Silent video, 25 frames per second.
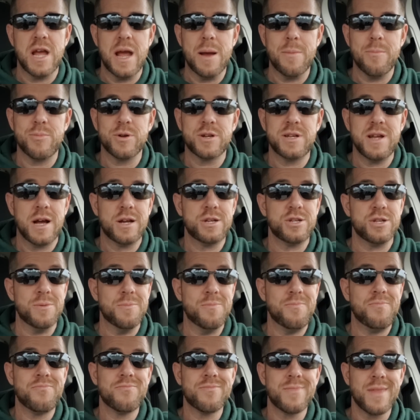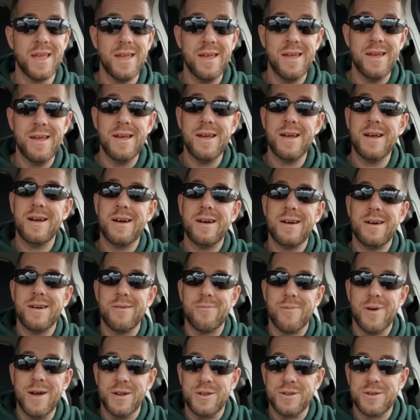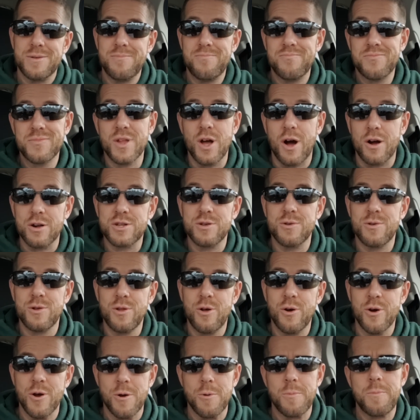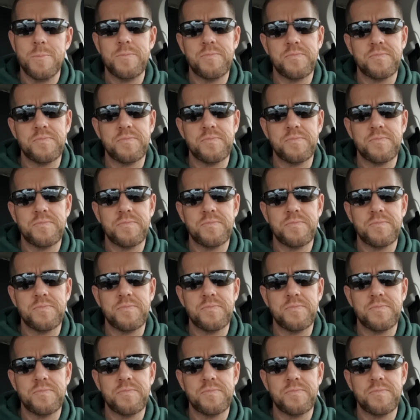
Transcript: and protection. Right. Talk to a lawyer.